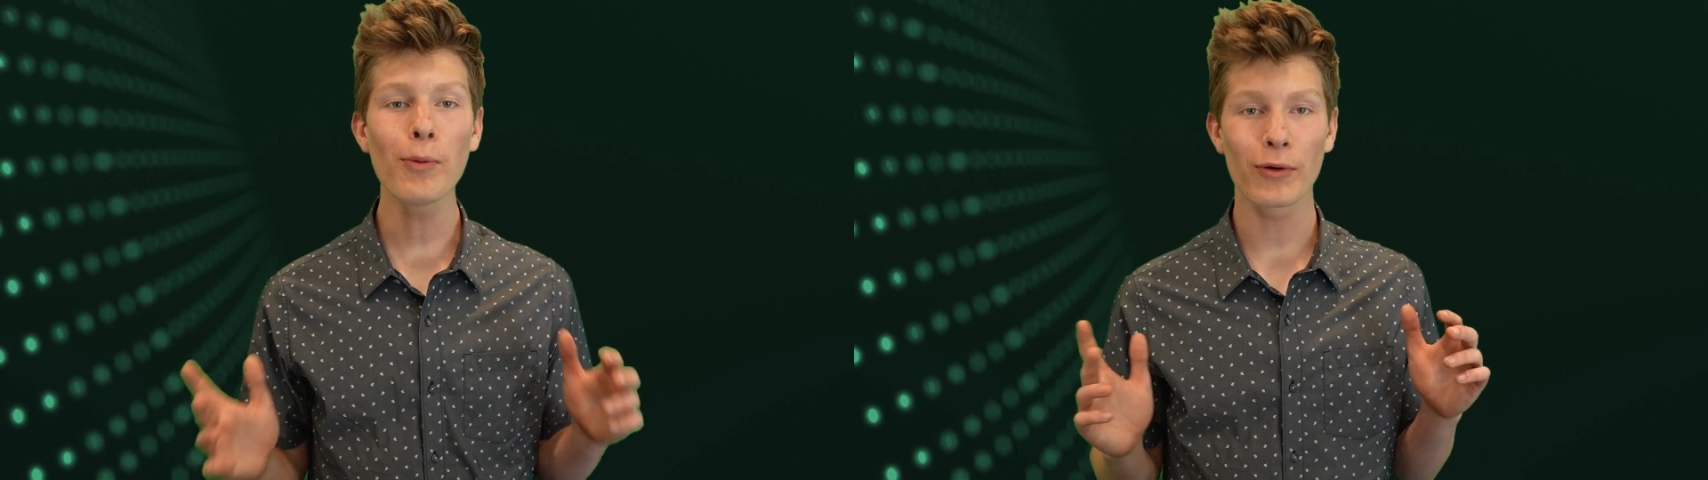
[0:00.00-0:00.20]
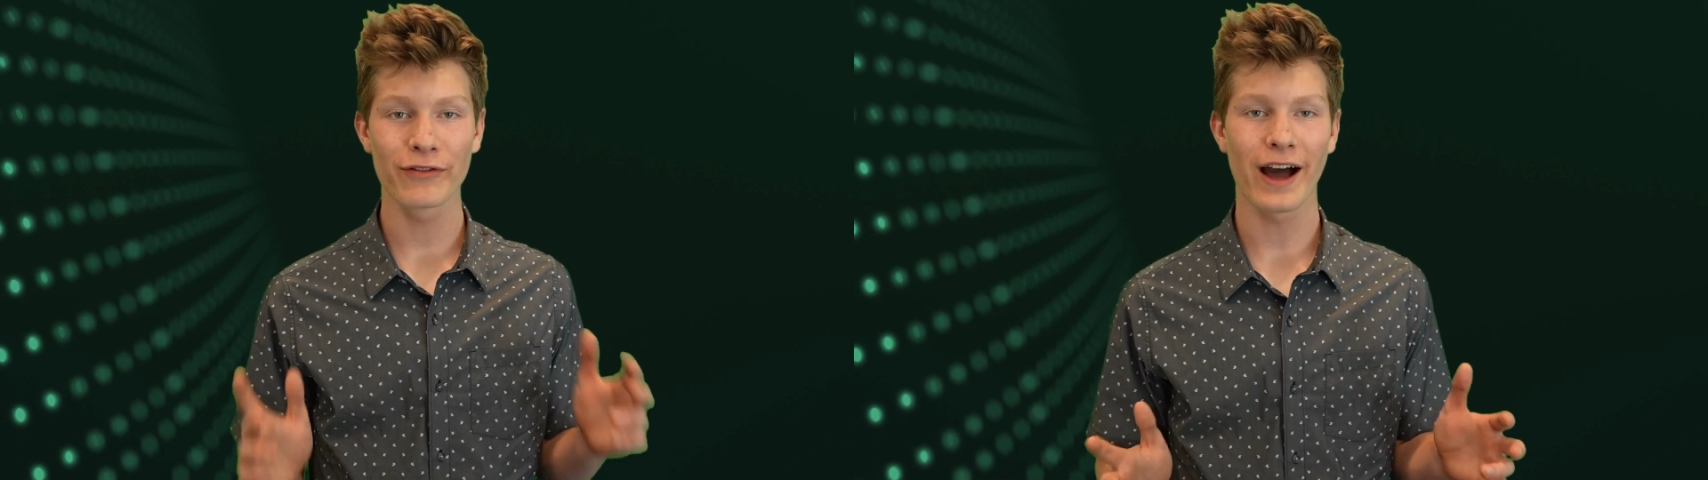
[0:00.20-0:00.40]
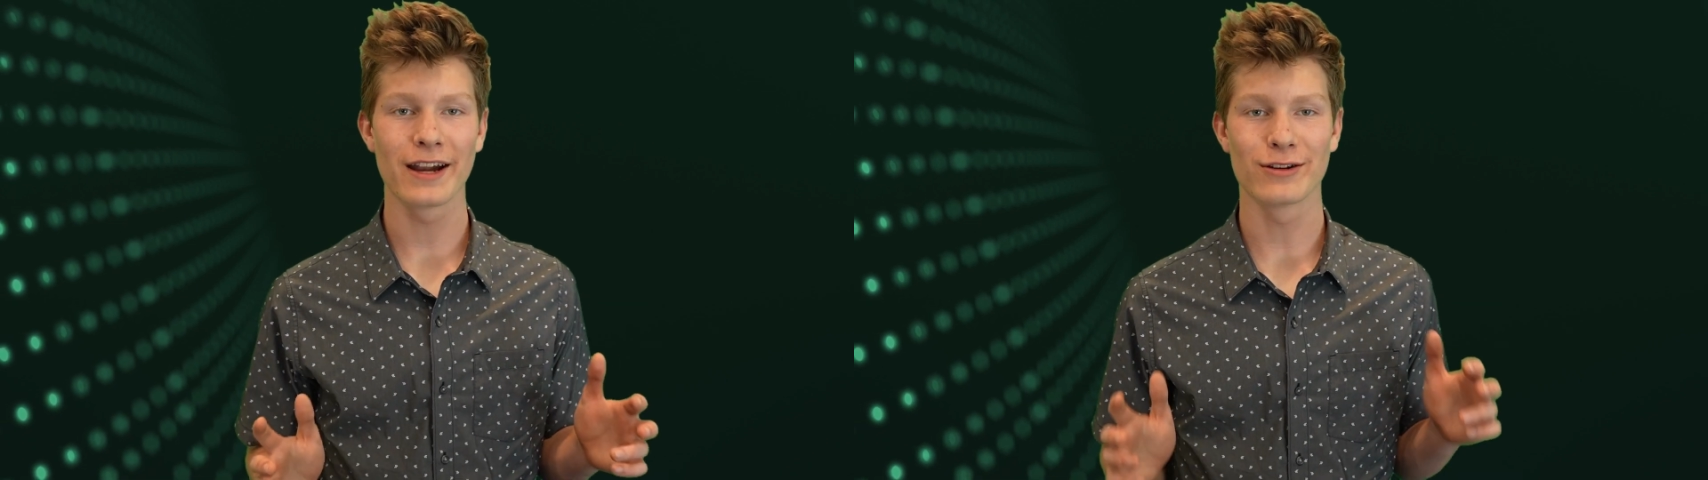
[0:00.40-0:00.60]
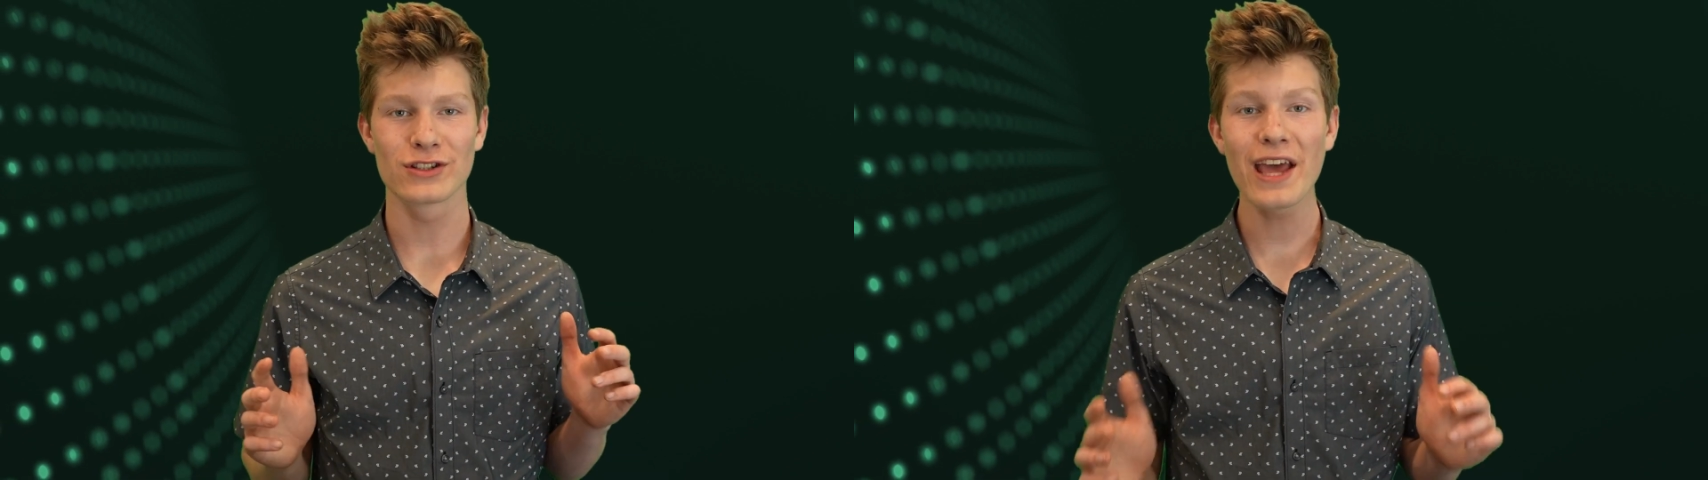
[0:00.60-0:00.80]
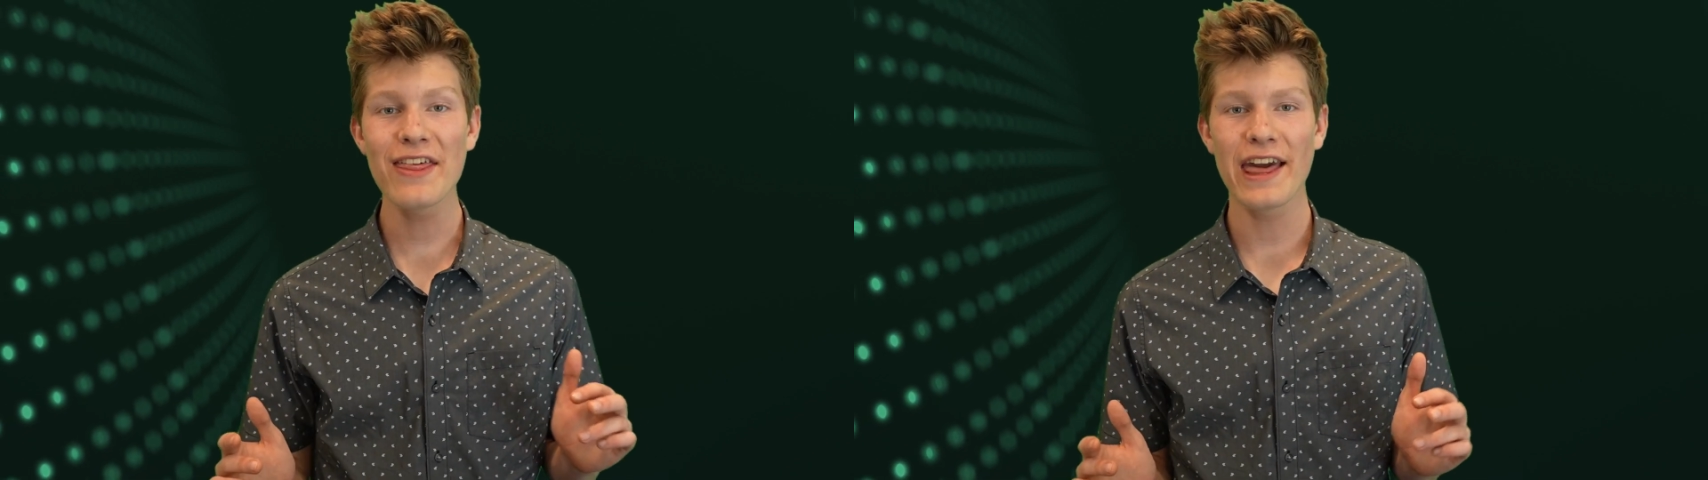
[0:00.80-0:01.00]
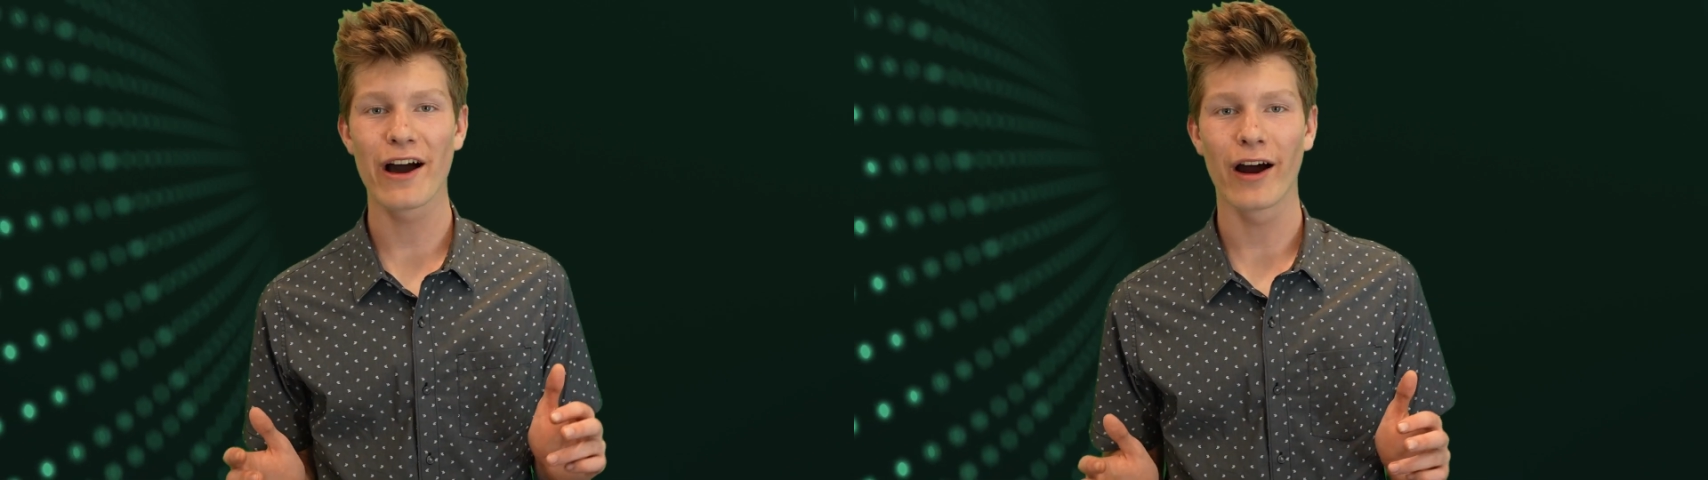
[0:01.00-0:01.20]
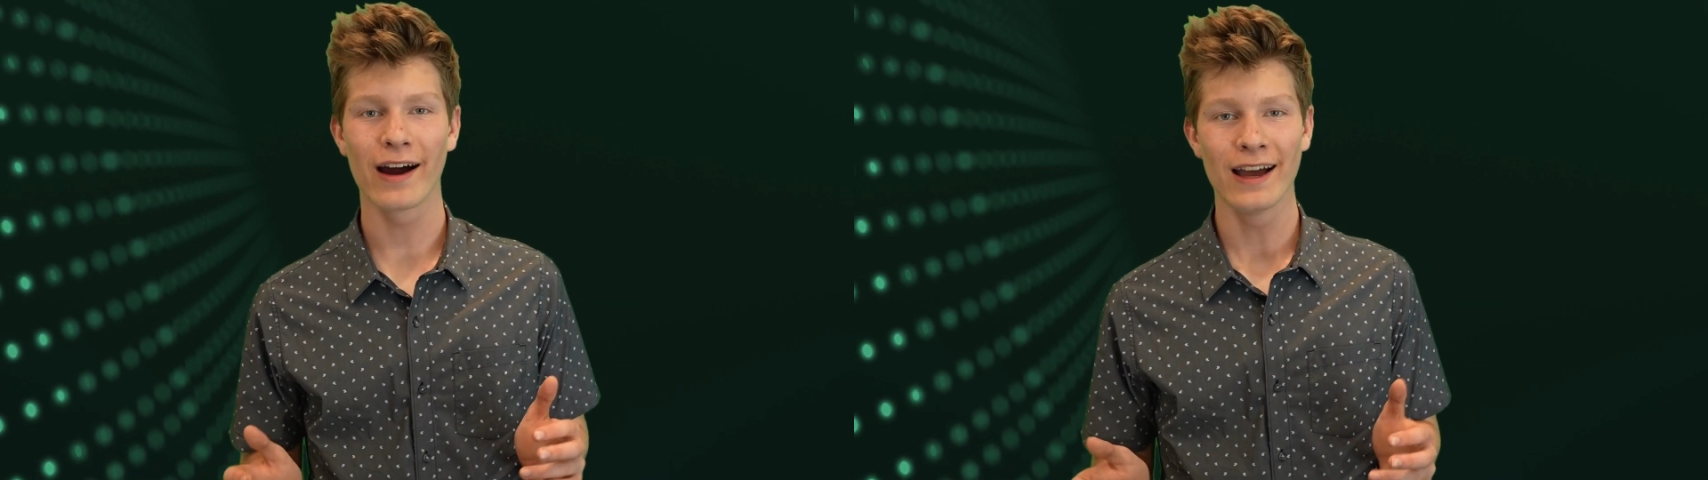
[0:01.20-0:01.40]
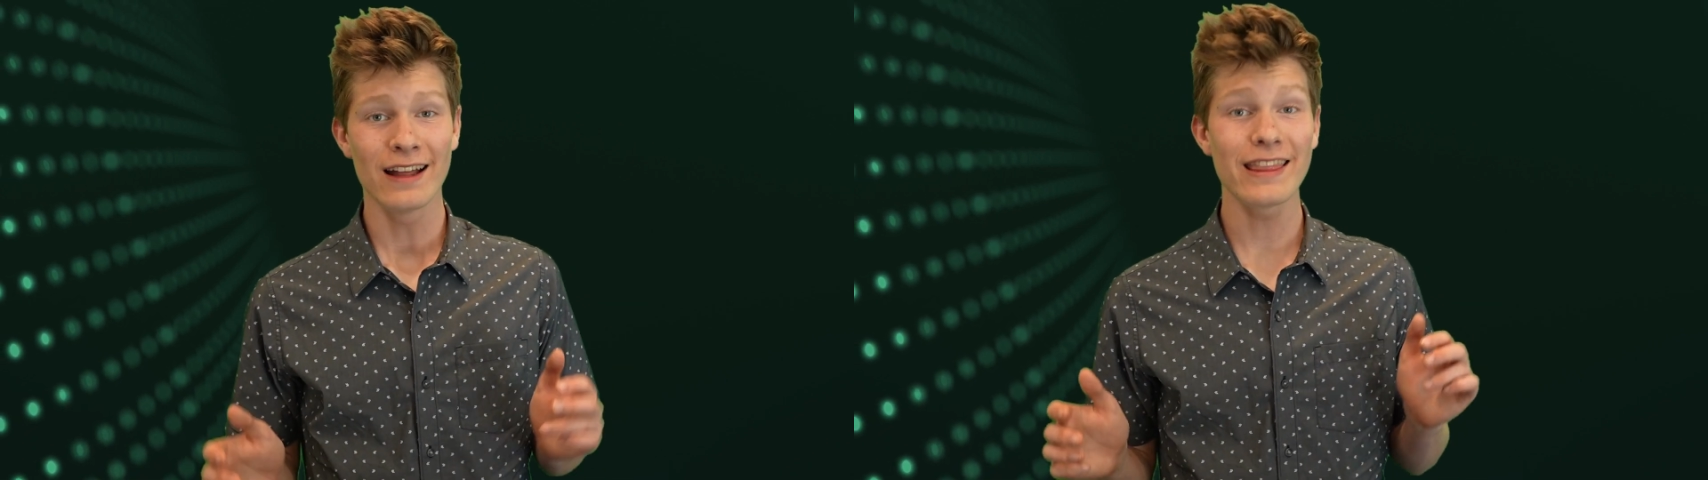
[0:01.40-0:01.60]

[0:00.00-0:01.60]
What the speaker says: providers say they are,